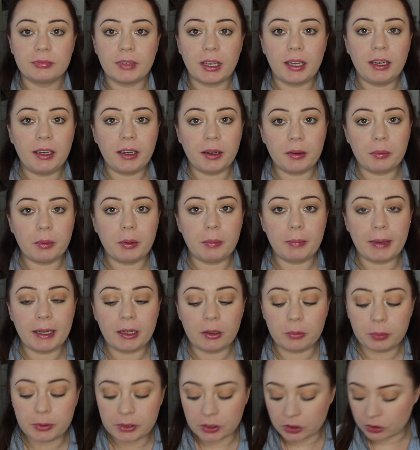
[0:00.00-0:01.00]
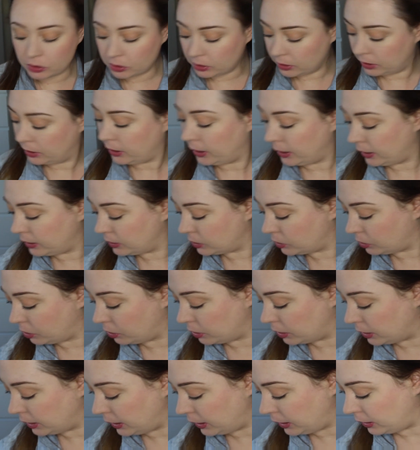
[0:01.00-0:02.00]
And now my makeup is done. It is
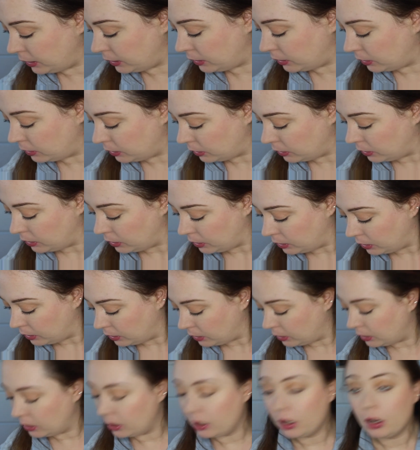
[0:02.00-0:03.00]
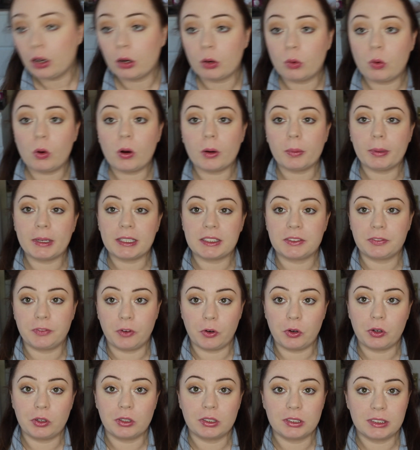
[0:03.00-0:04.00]
currently
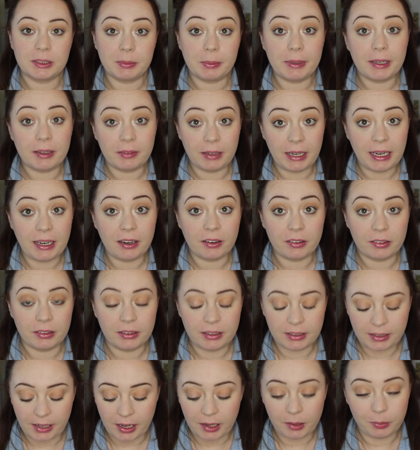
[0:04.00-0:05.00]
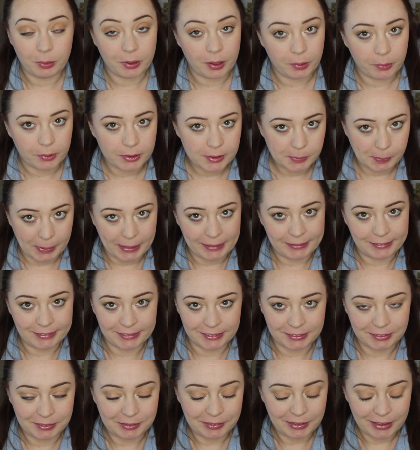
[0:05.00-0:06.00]
4:15. It's a bit later in the day, but I was
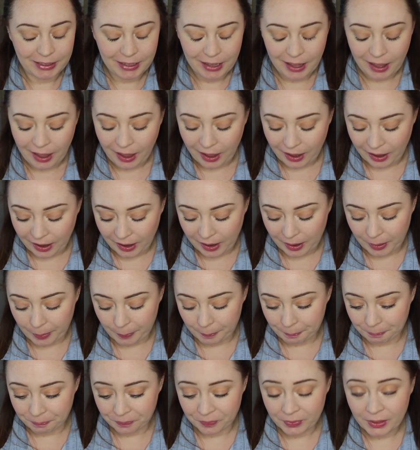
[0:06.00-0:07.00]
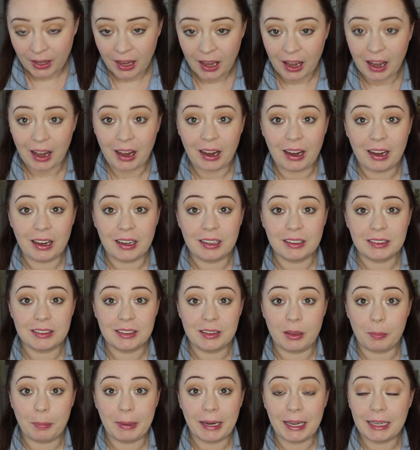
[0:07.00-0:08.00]
painting. And
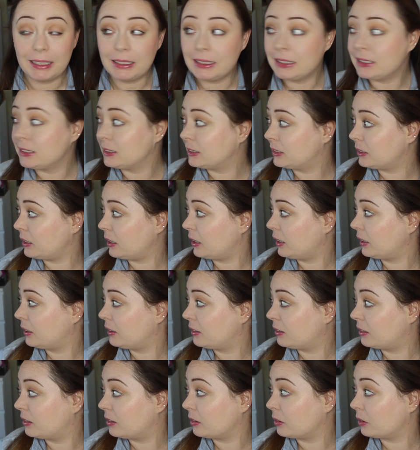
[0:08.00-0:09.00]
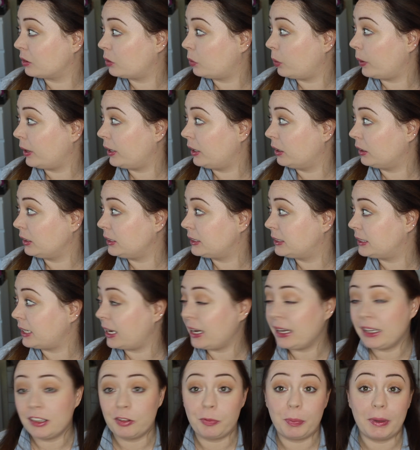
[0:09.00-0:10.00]
the plan is, it's quite a nice
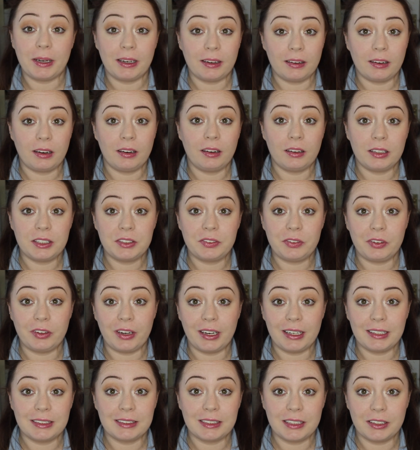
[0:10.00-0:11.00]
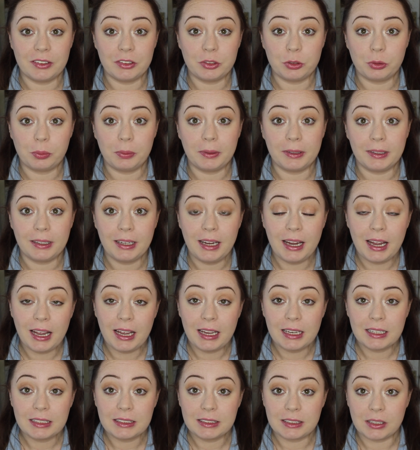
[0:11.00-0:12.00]
day. It's been a nice few days here in Dublin,
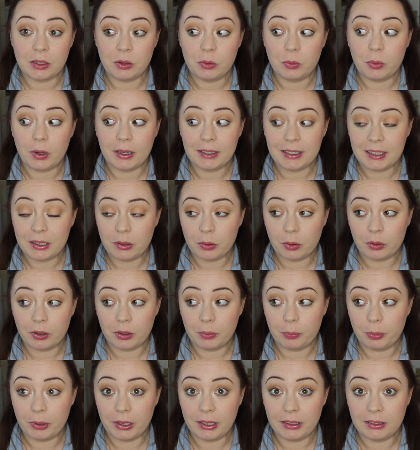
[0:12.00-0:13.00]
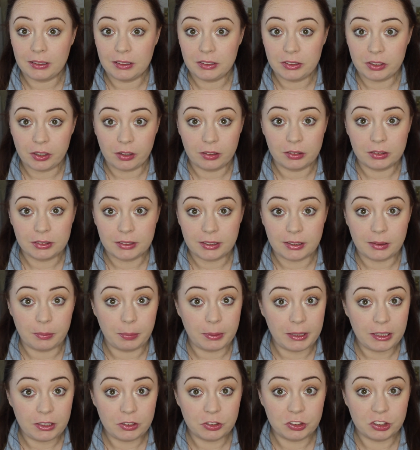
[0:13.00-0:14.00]
so I think we're going to bring the dog to the
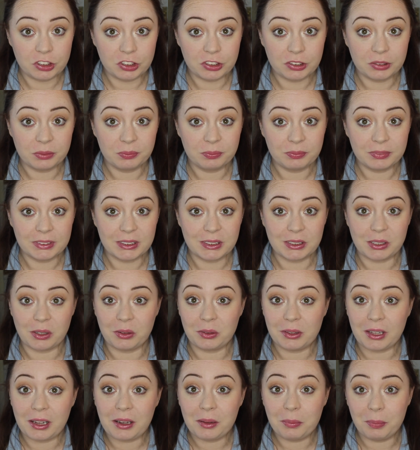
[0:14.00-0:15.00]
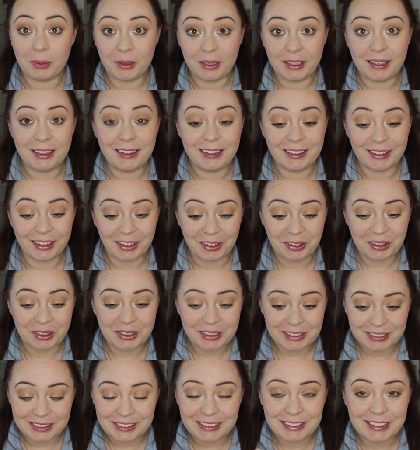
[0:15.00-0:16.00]
beach. So that'll be a
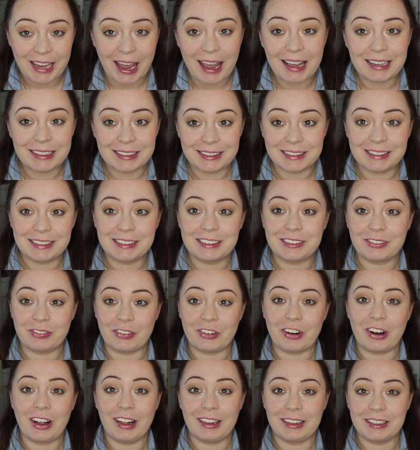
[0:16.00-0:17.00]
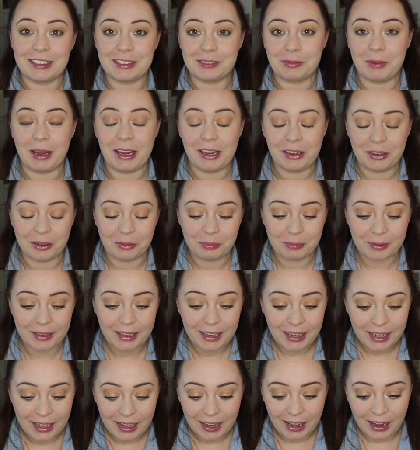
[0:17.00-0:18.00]
good test for all this makeup,
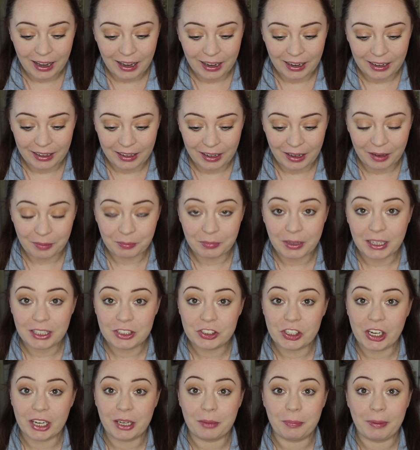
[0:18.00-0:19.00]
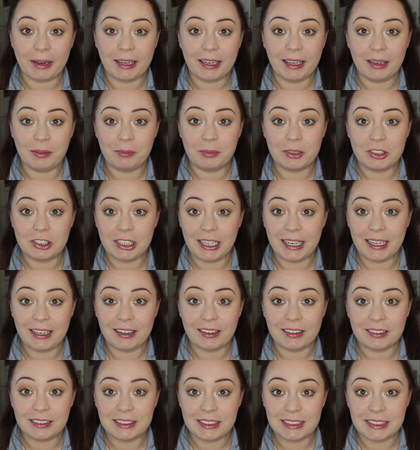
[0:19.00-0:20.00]
and I'll check back in with you
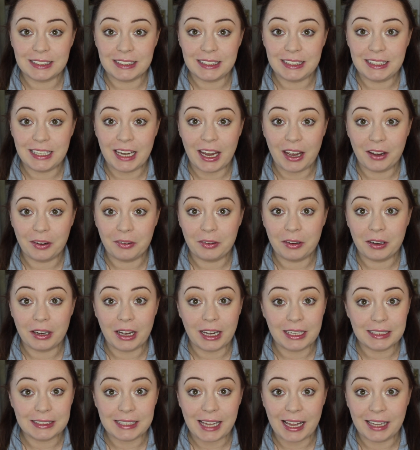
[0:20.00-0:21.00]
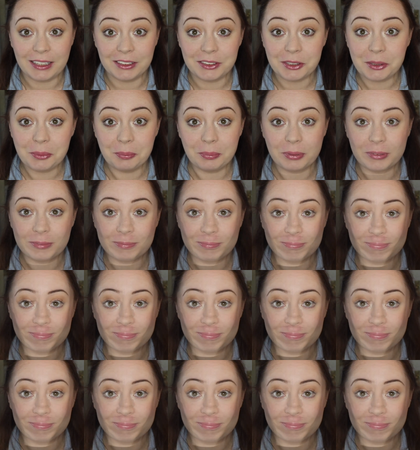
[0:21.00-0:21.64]
later to see how it has held up.